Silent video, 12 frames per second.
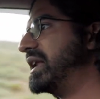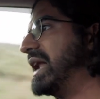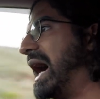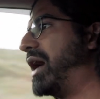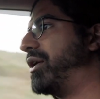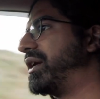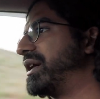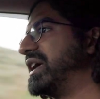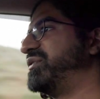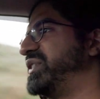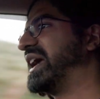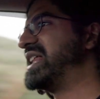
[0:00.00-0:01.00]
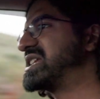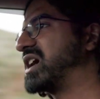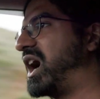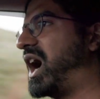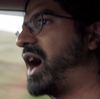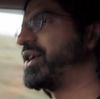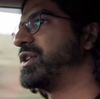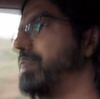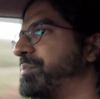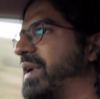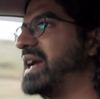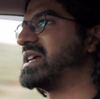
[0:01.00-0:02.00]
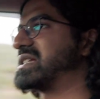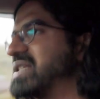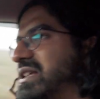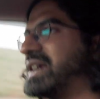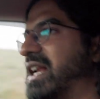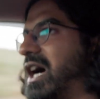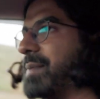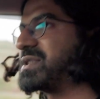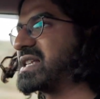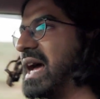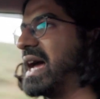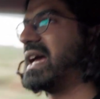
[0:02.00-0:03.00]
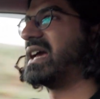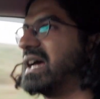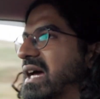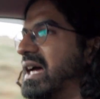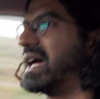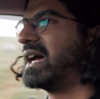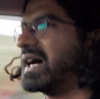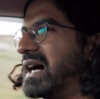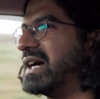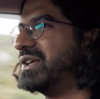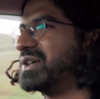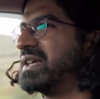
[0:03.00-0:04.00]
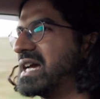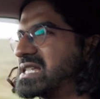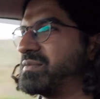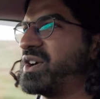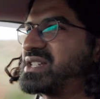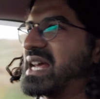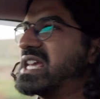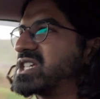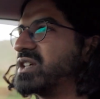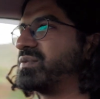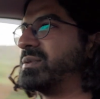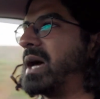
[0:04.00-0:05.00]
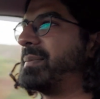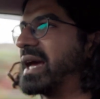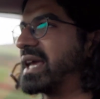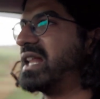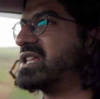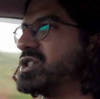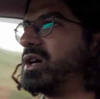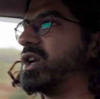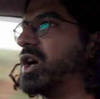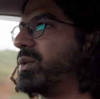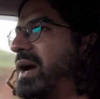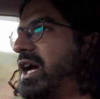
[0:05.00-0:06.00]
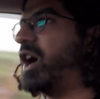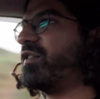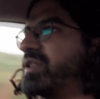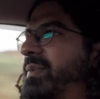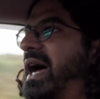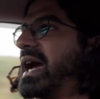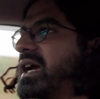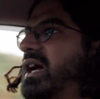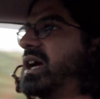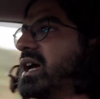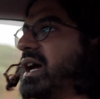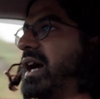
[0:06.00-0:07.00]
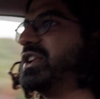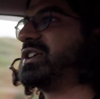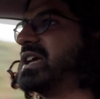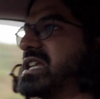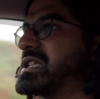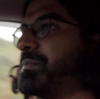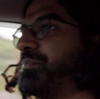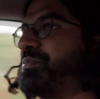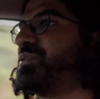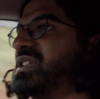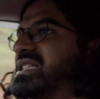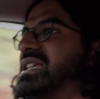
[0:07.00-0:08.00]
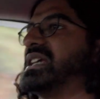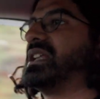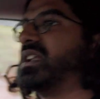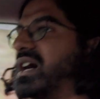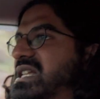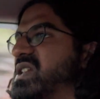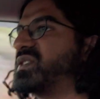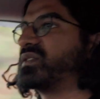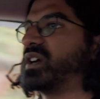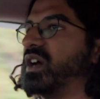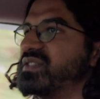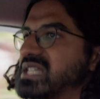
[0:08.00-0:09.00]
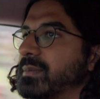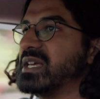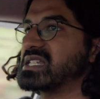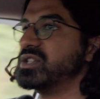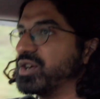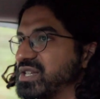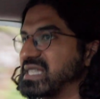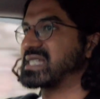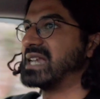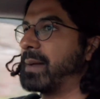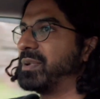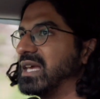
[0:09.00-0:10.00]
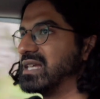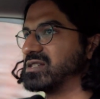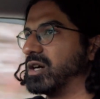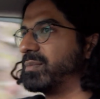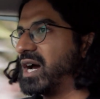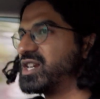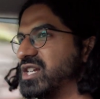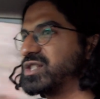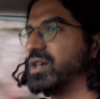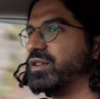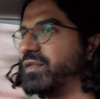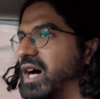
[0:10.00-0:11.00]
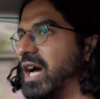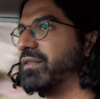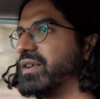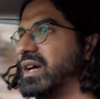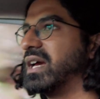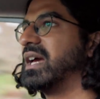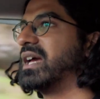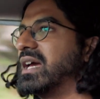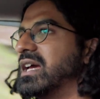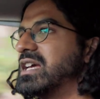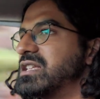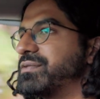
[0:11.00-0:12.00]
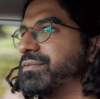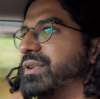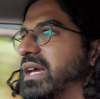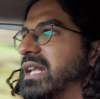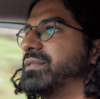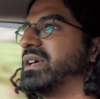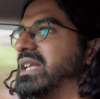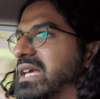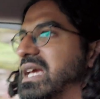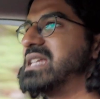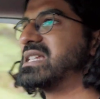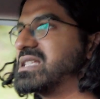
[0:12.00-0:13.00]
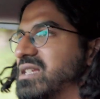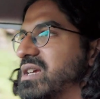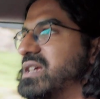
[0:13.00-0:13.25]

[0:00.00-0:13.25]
Now, if you get this car hard on the brakes, you get it upset, you can get some rotation from that back end. There's not a lot of weight over the back, and you can get some pretty nice lift off oversteer, but it's not snappy, it's not a Peugeot 205. It's really, really easy to